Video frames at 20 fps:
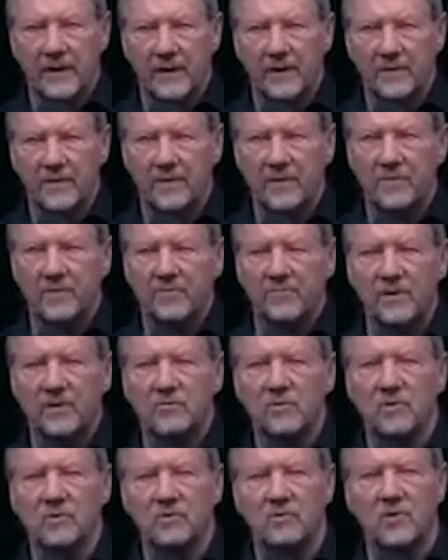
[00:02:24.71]
There are three
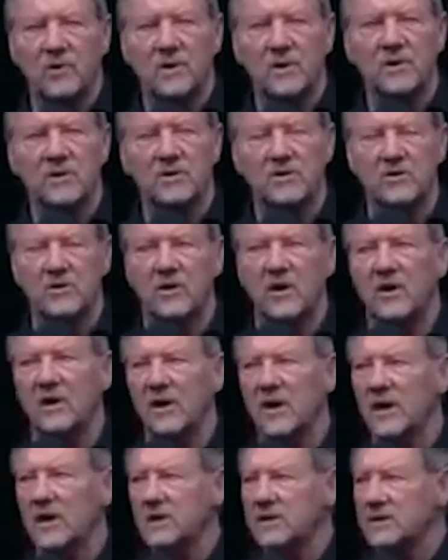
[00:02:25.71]
words. One is
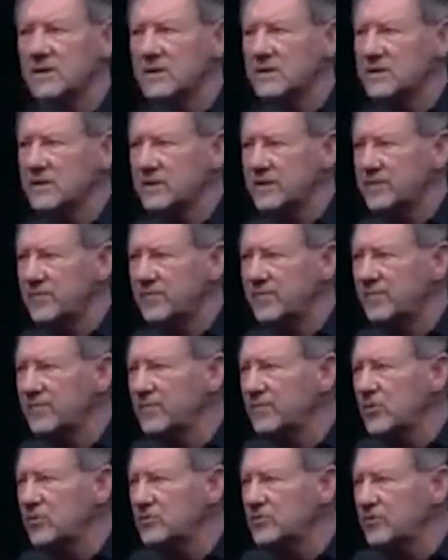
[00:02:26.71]
chronos, and
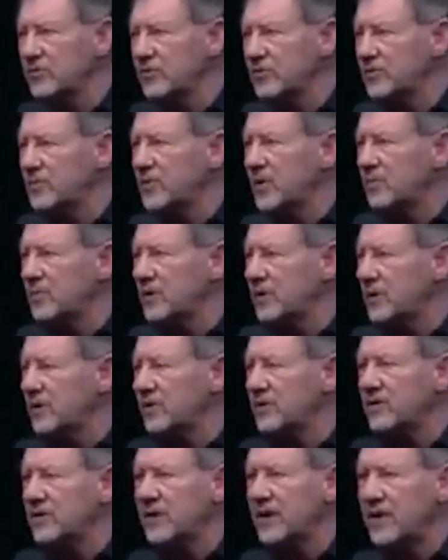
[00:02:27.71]
most of you probably
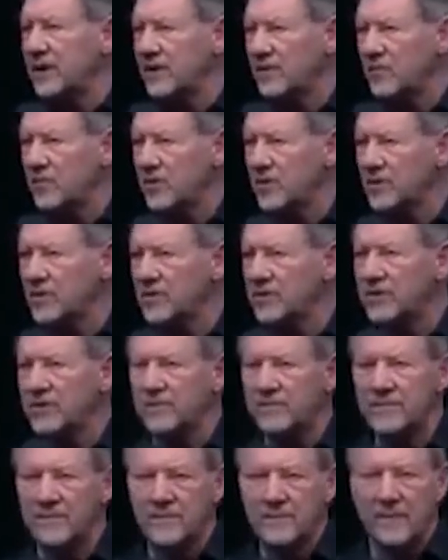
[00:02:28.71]
heard that word.
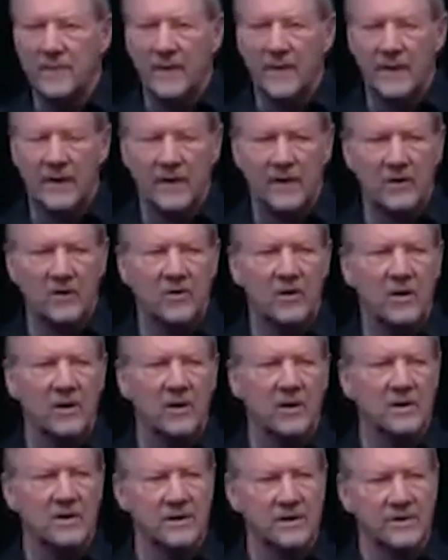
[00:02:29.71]

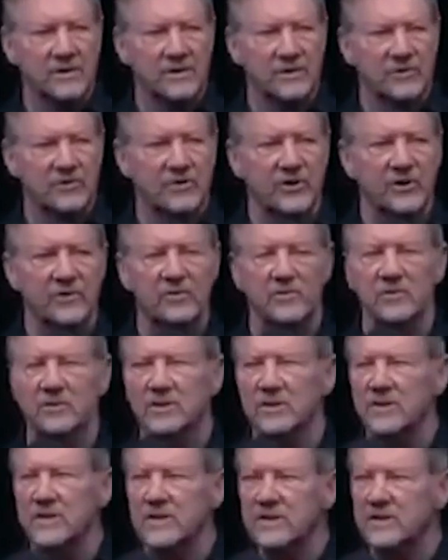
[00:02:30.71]
Chronos is a general
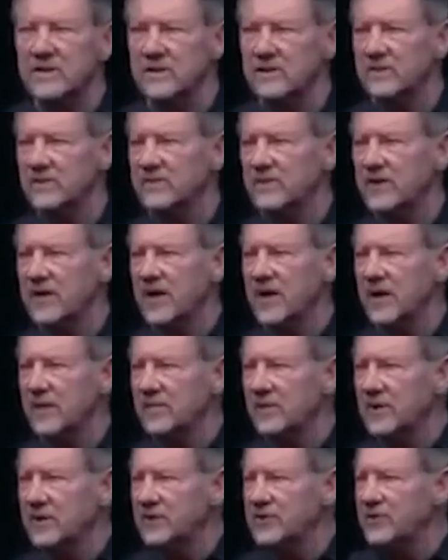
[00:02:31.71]
season of time,
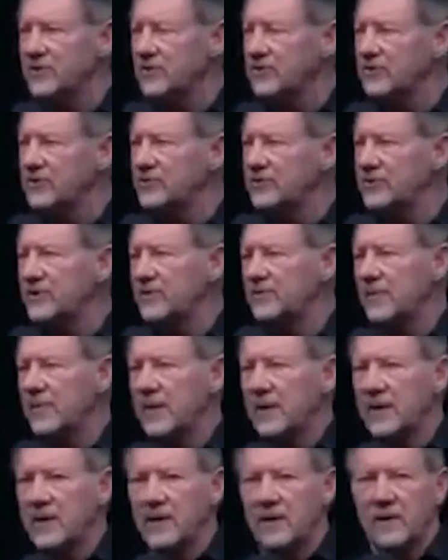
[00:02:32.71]
and it's used
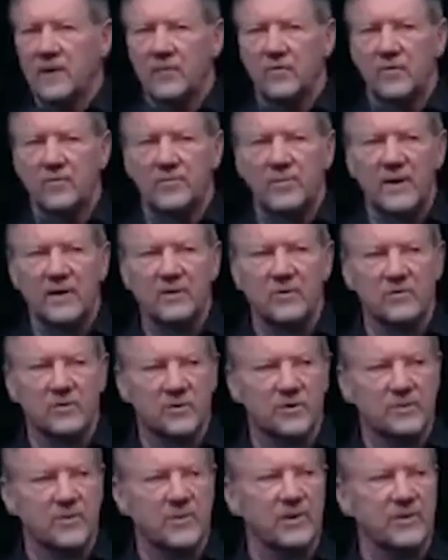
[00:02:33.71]
when Peter
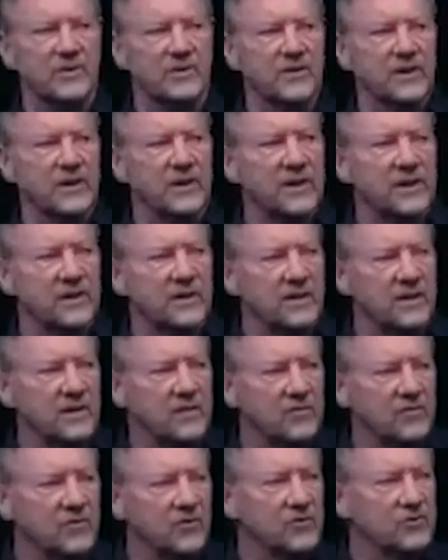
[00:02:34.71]
was preaching in
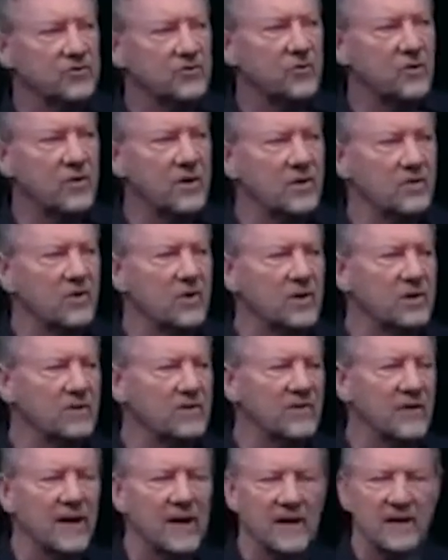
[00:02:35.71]
verse 21 of
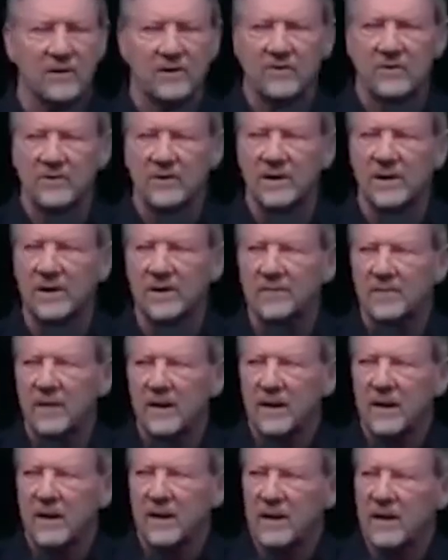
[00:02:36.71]
Acts 3.
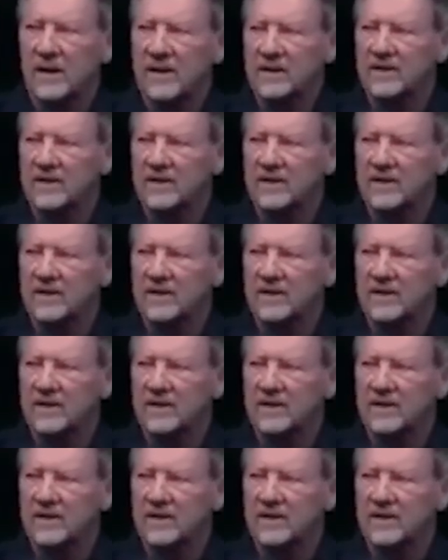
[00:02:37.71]
He